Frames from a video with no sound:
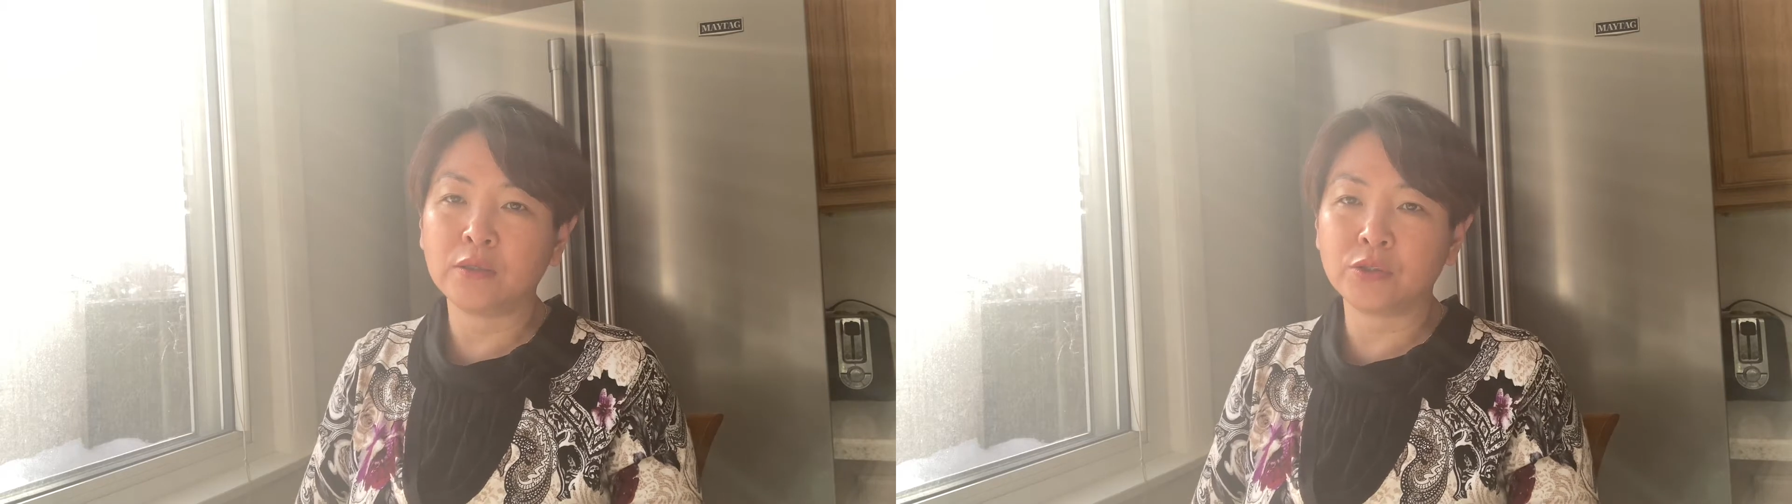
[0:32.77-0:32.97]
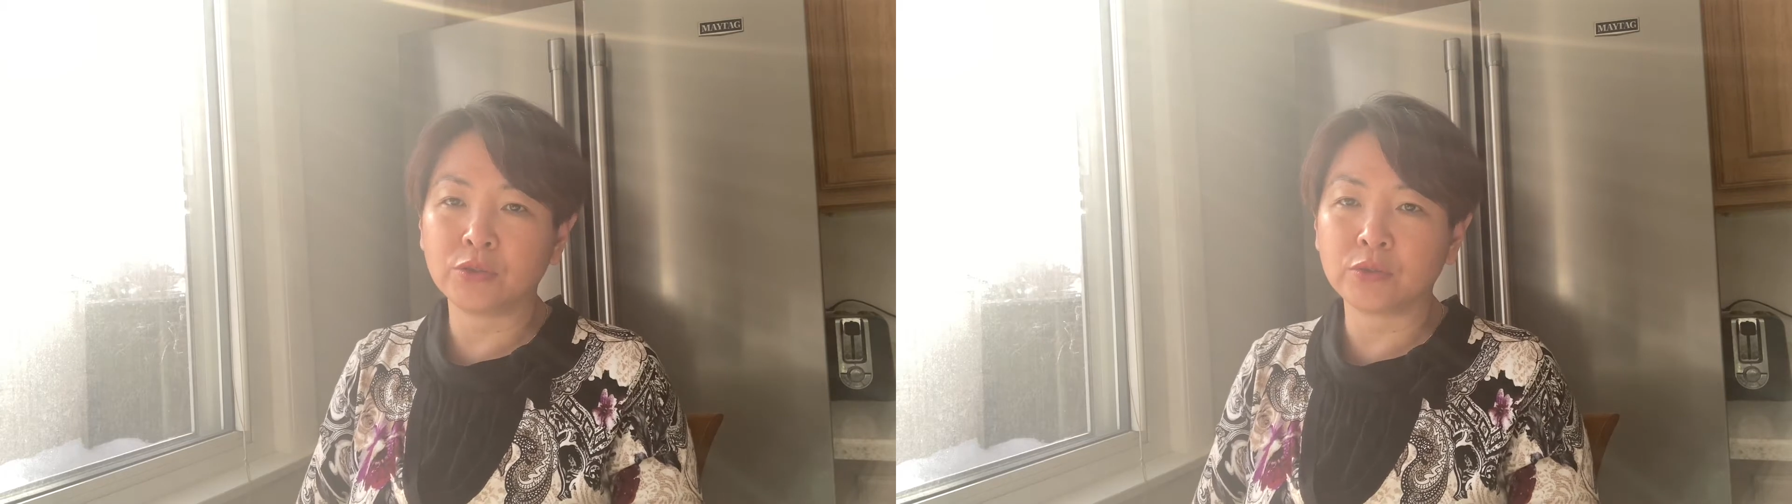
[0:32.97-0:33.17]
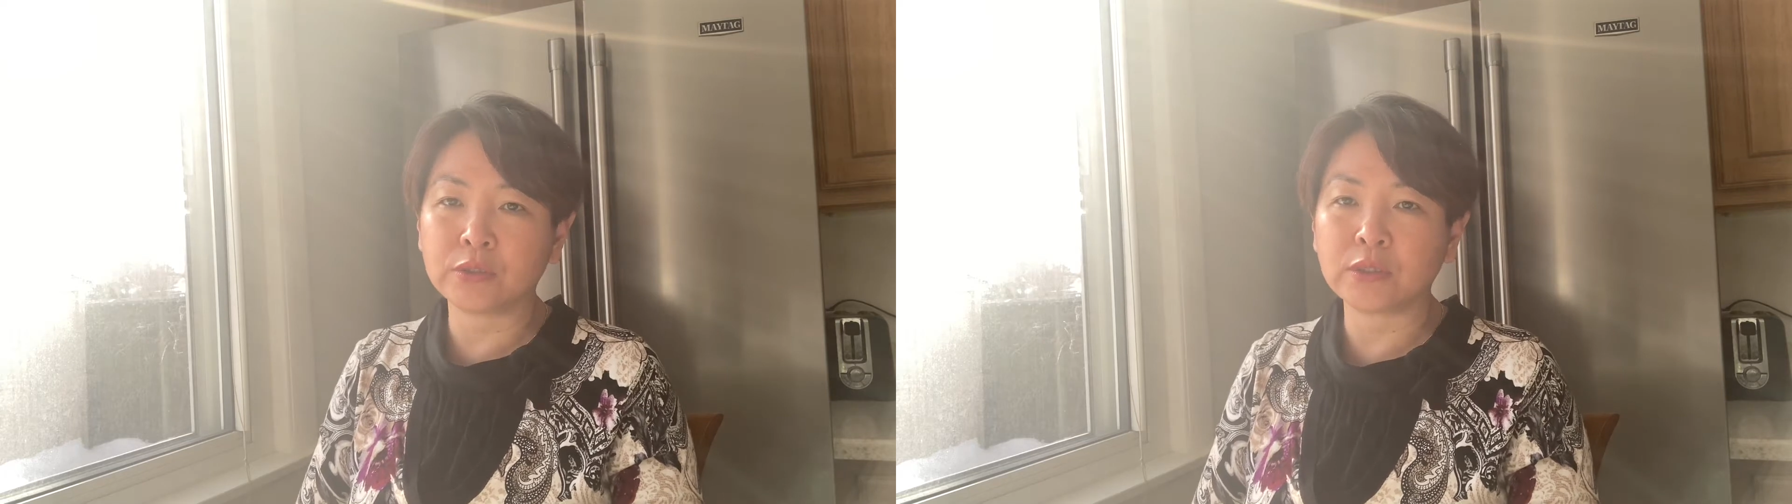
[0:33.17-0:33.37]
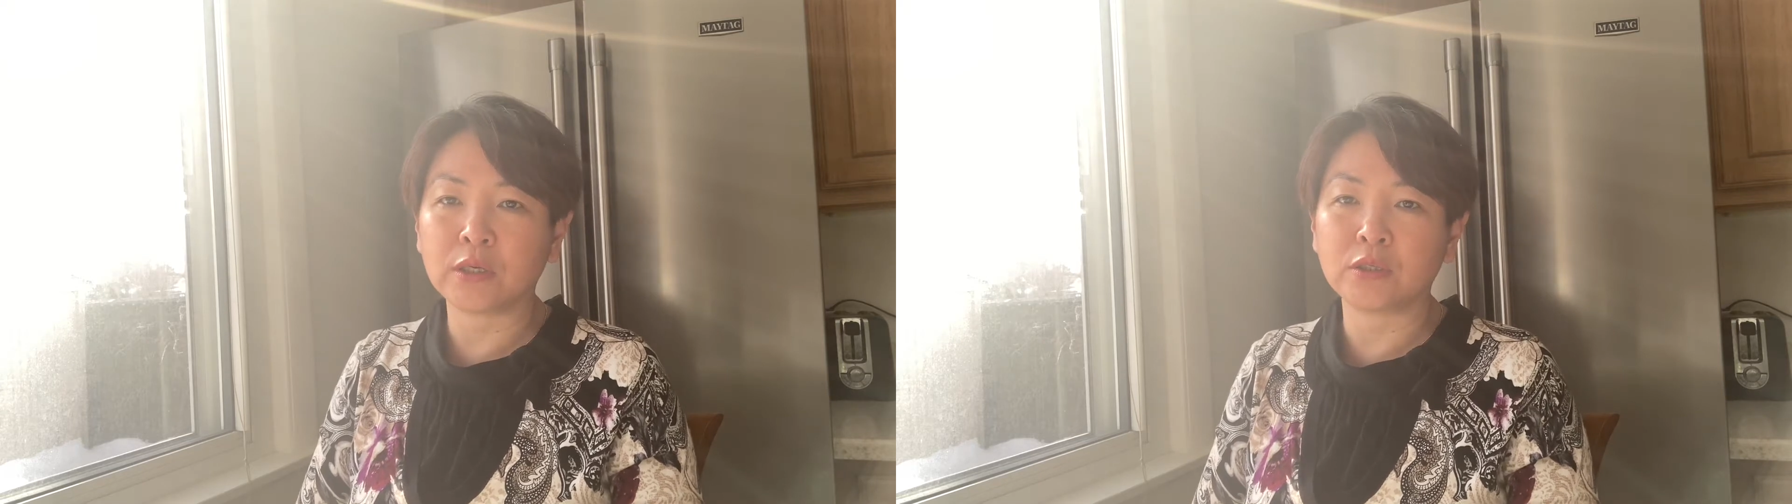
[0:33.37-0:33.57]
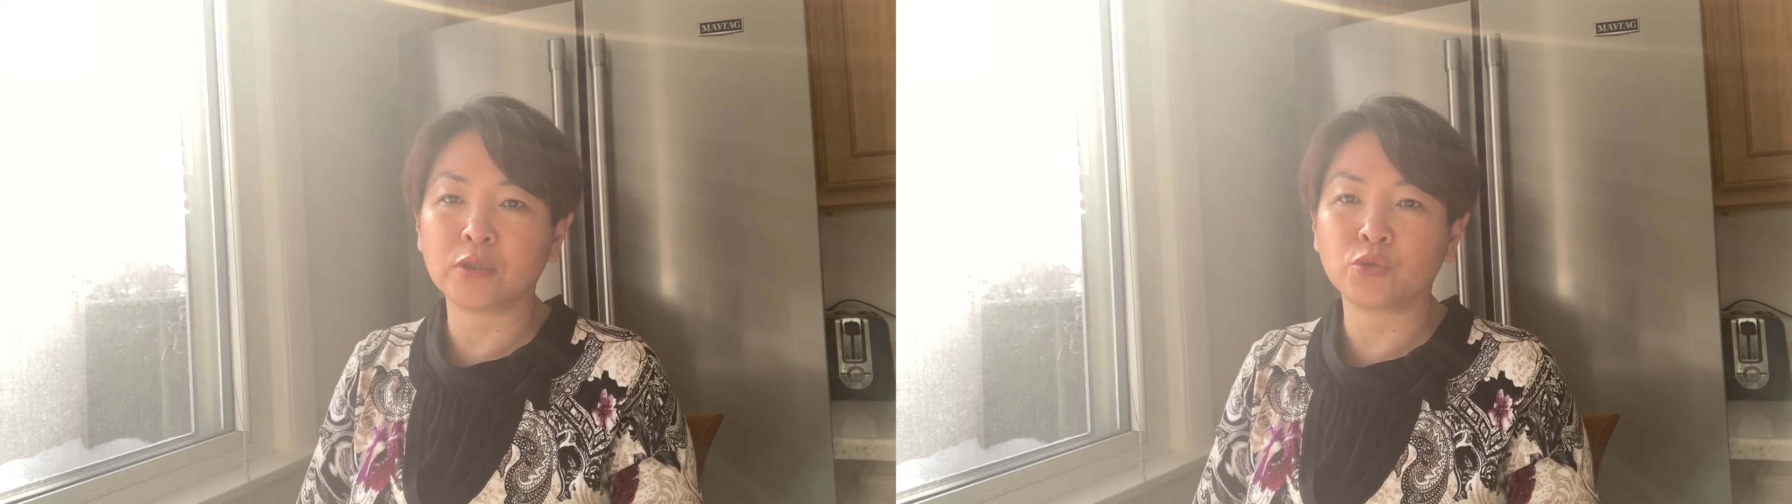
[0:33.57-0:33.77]
During
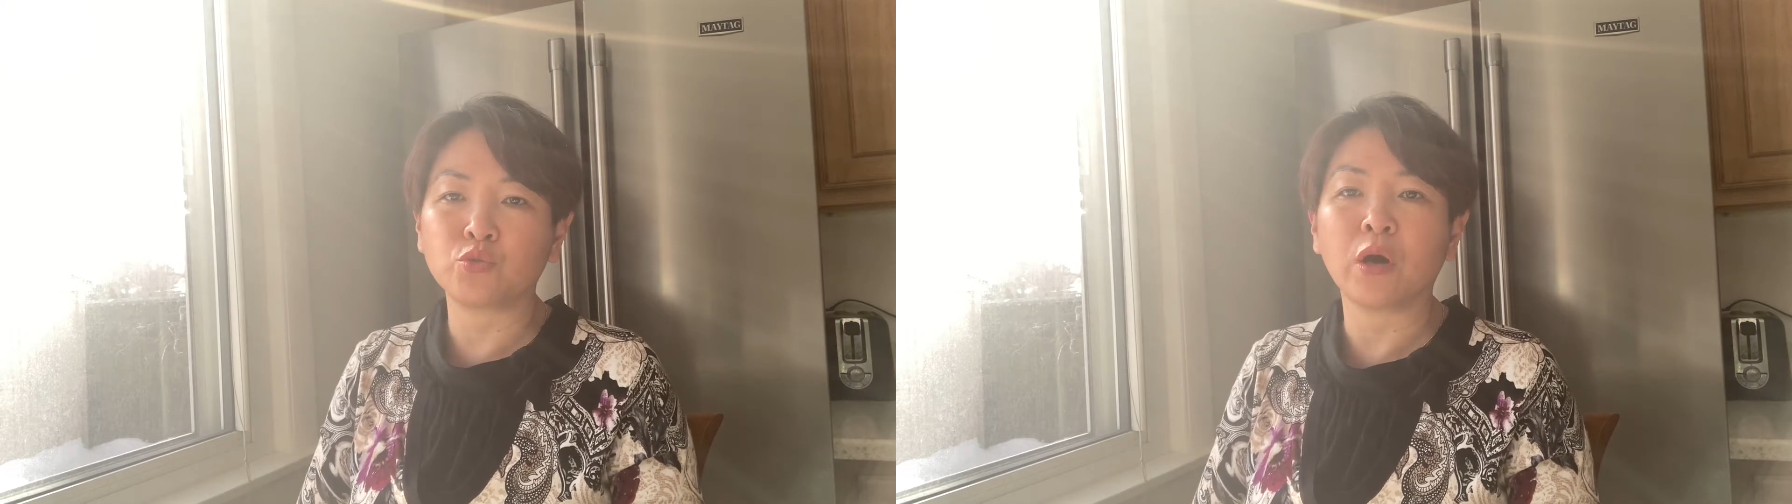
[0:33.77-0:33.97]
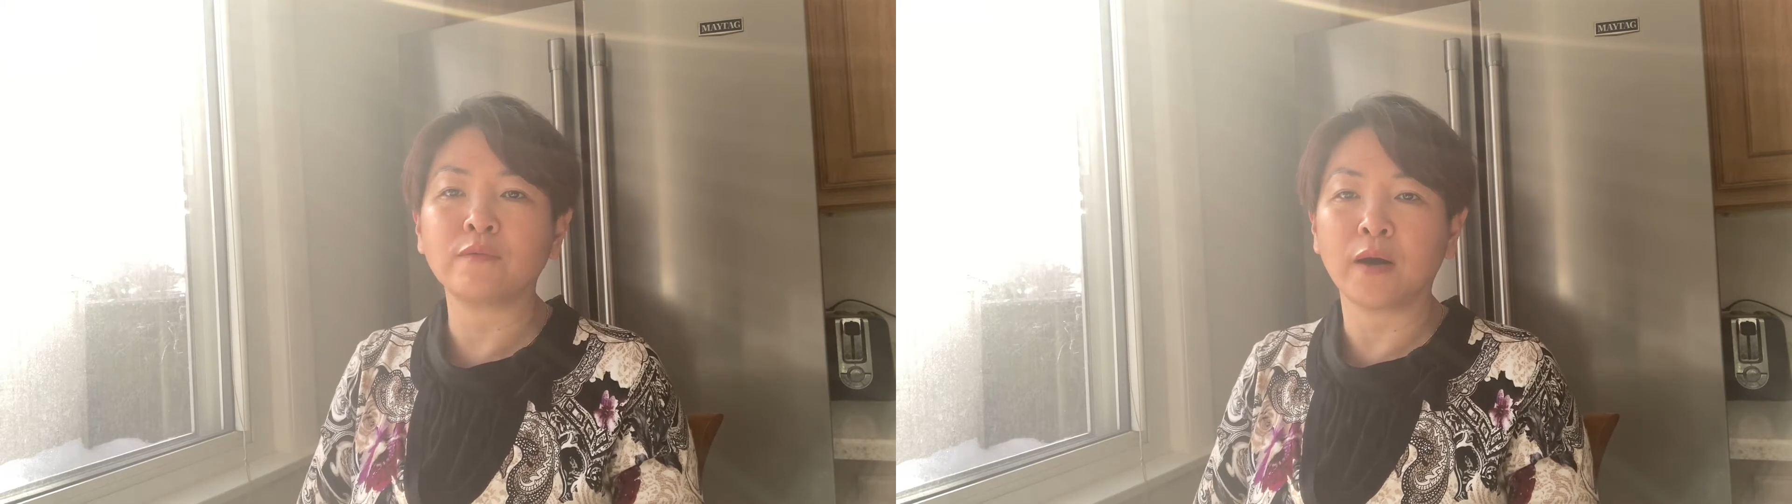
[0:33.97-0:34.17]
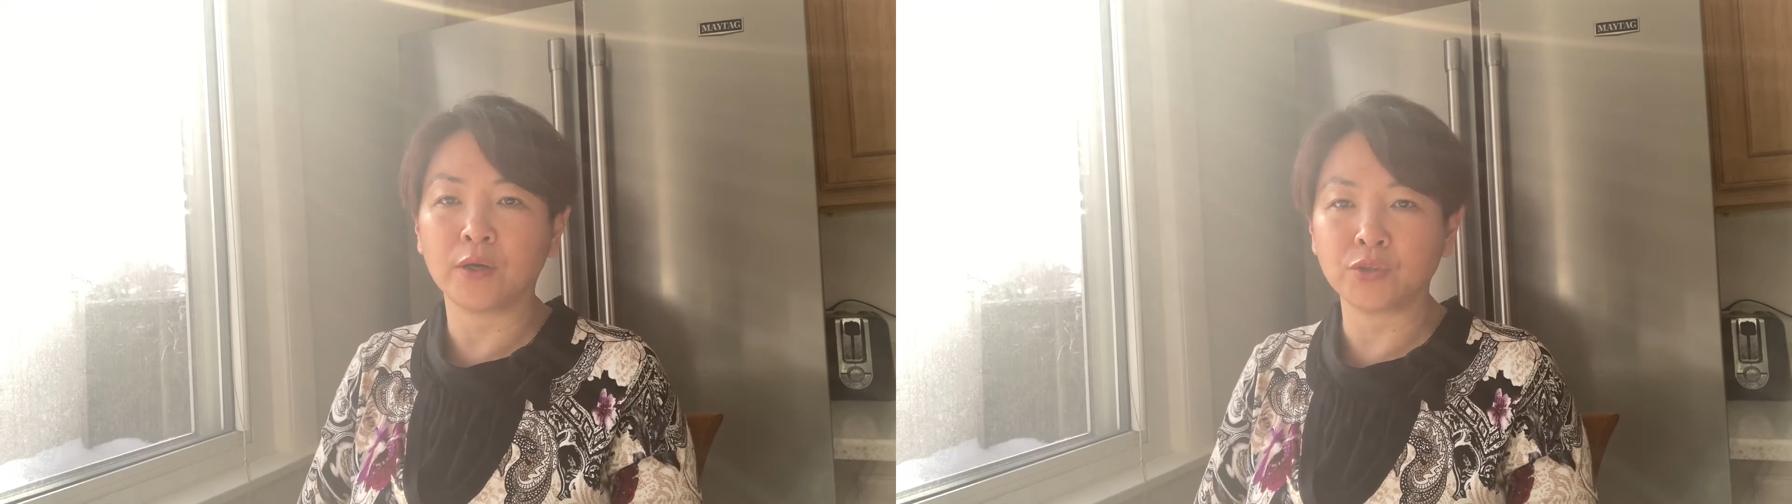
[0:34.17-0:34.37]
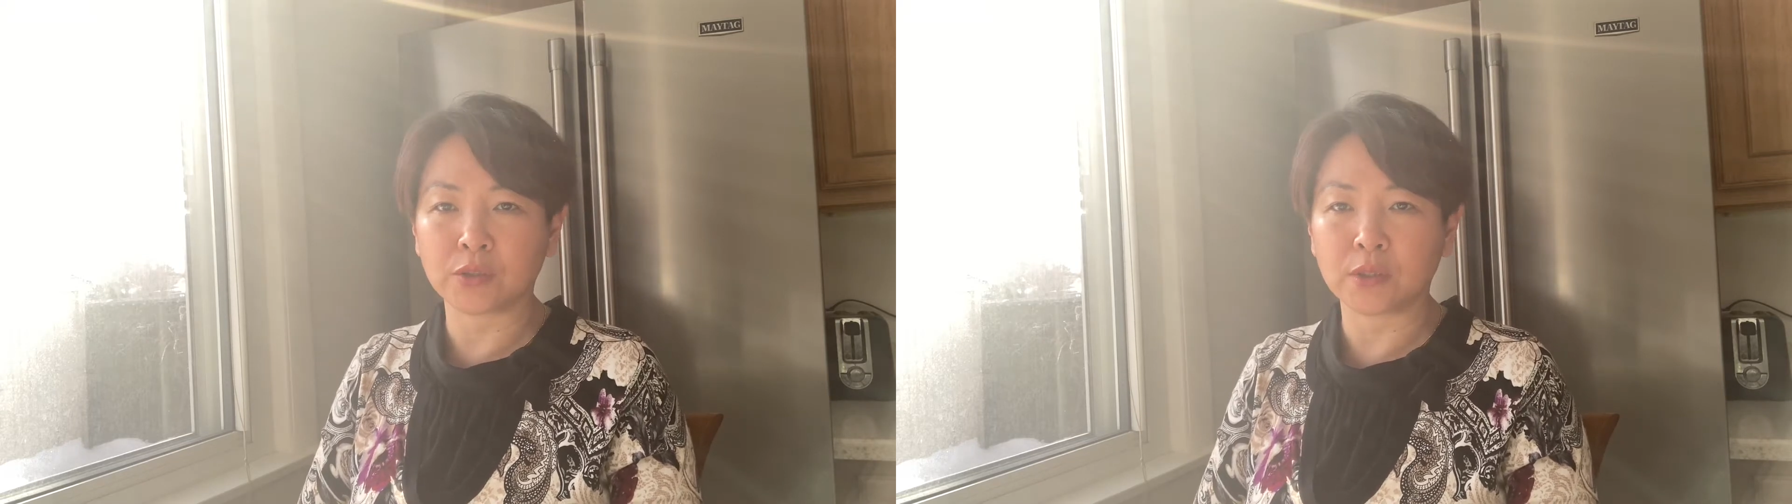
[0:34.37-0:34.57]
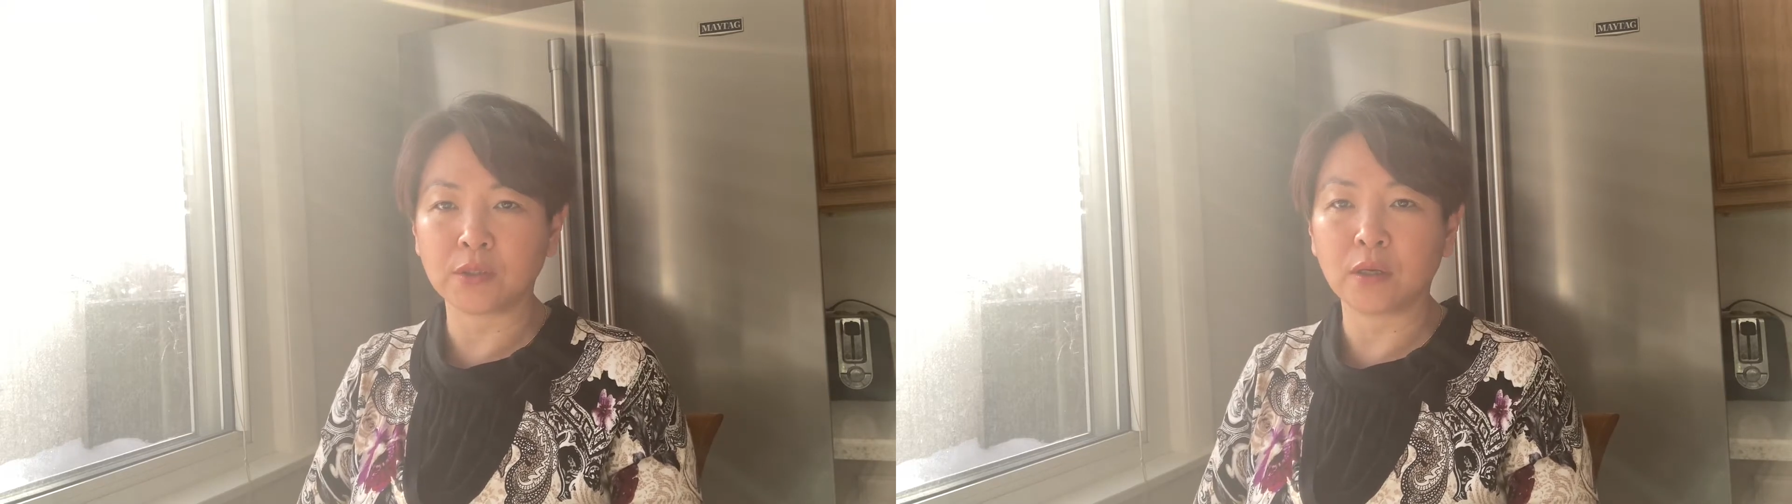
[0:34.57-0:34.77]
the
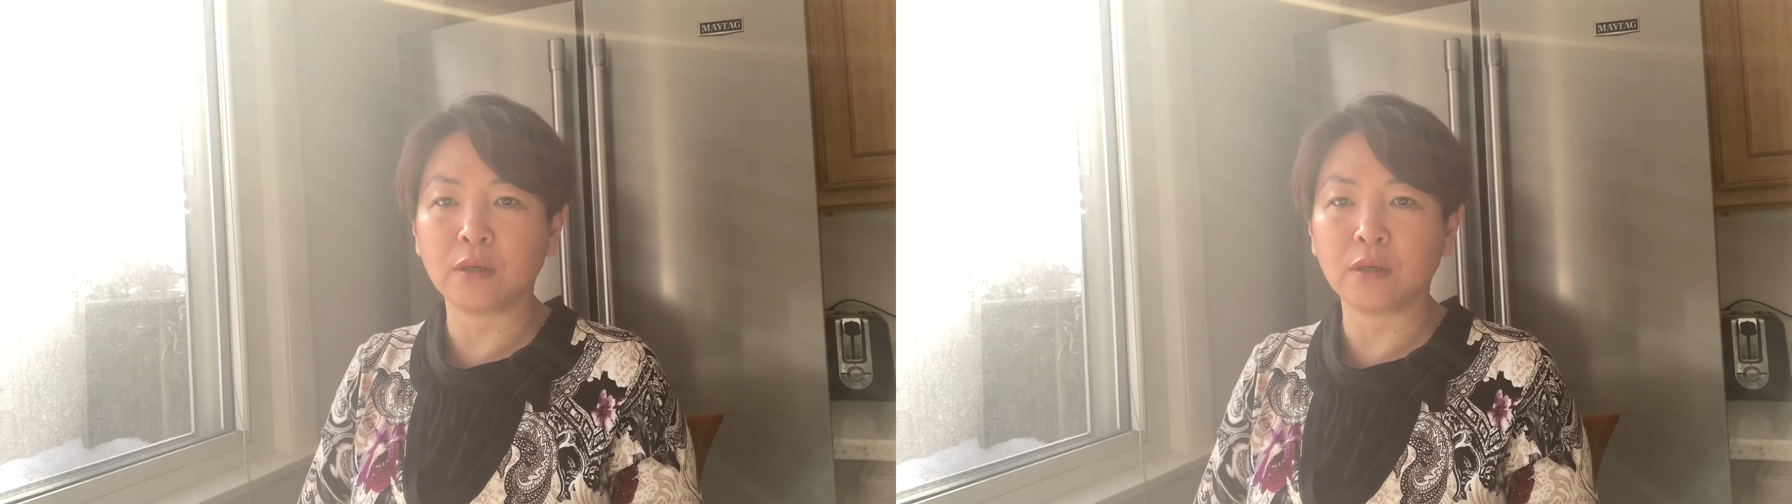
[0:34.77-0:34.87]
1200,